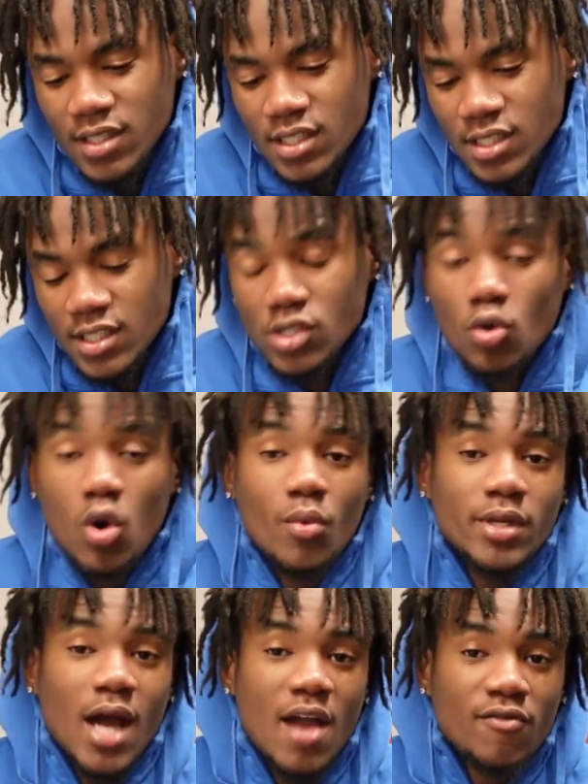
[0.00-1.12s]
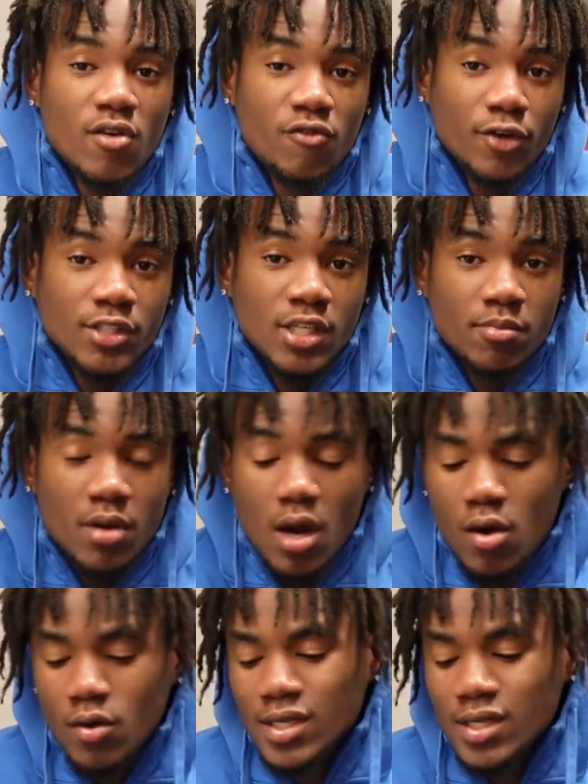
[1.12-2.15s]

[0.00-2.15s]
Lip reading: suggest going with the iPhone 14 Pro.